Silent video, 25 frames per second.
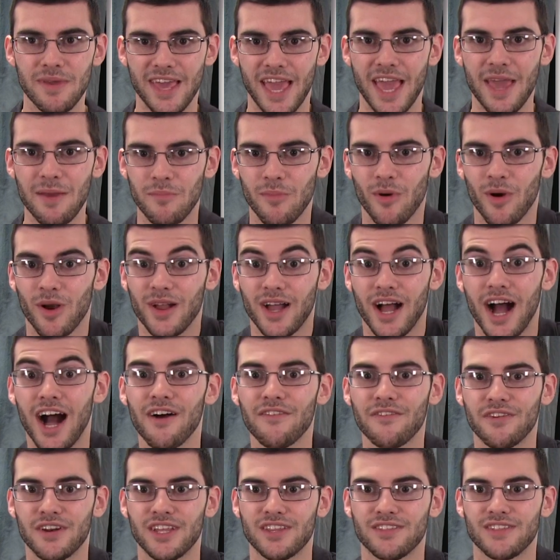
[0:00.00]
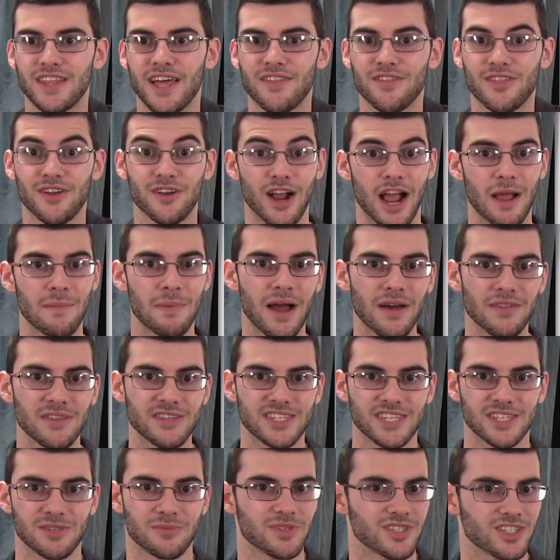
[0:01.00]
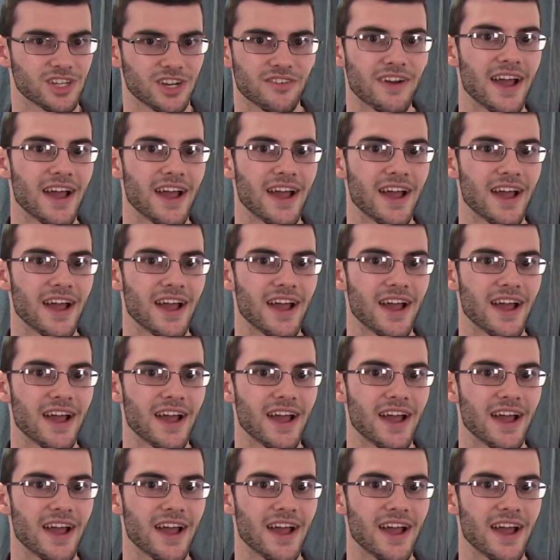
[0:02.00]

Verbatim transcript: became more confident that their hypothesis was